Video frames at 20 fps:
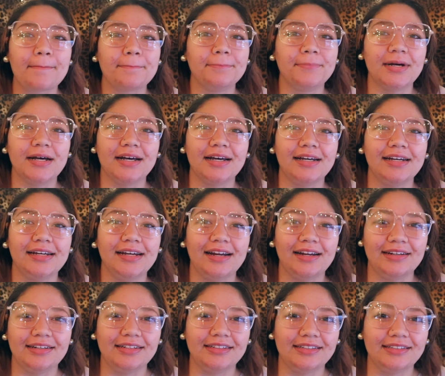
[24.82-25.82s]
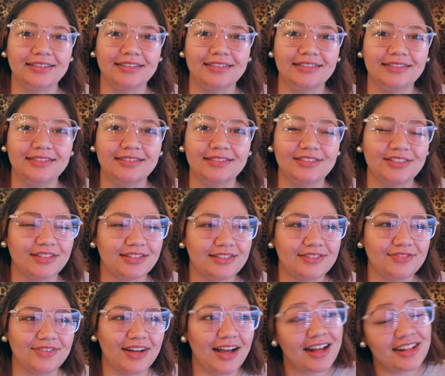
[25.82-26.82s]
but I just
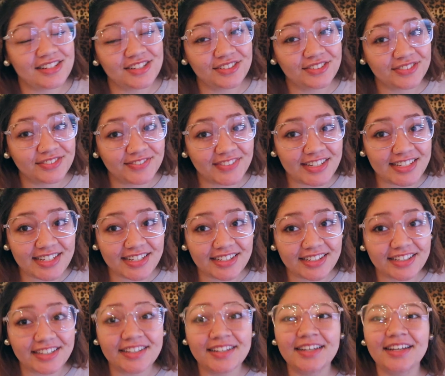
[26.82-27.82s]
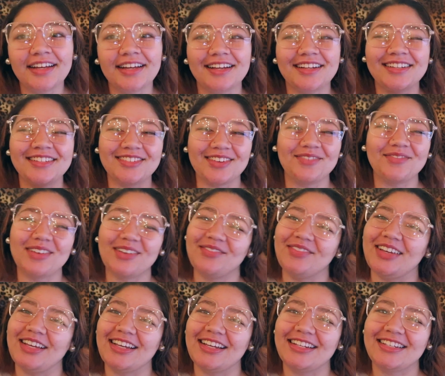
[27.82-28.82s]
forgot to basically. And so I'm
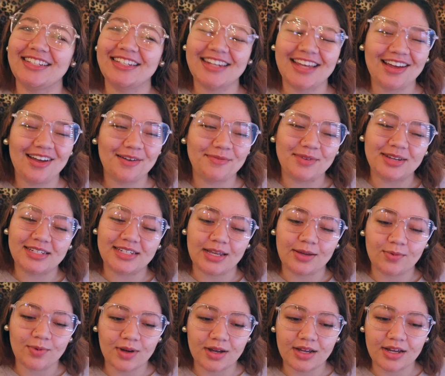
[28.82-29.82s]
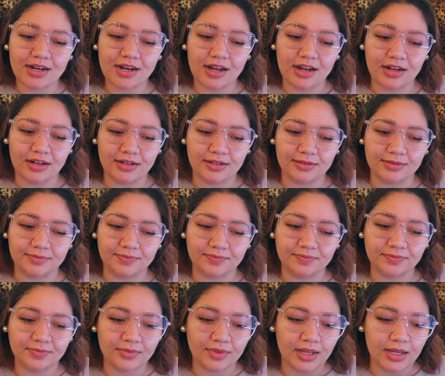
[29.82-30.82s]
filming it today on my day
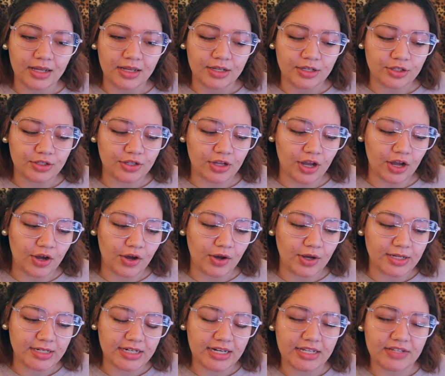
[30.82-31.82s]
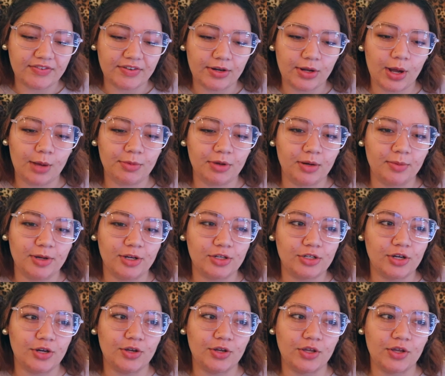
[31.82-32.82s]
one. So in today's video, I'm going to be
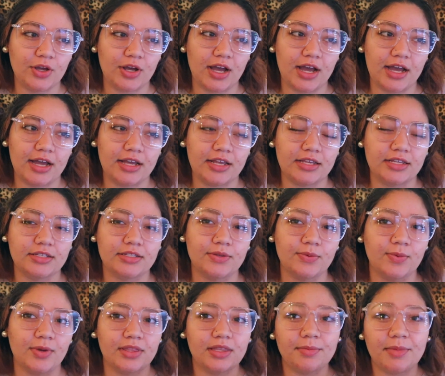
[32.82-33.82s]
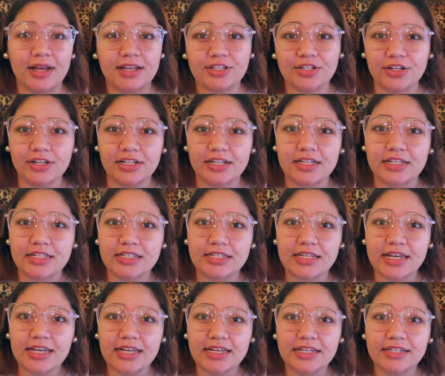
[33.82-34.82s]
showing you guys what the Master Cleanse
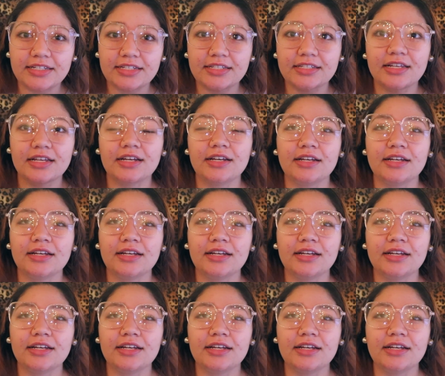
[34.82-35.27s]
is,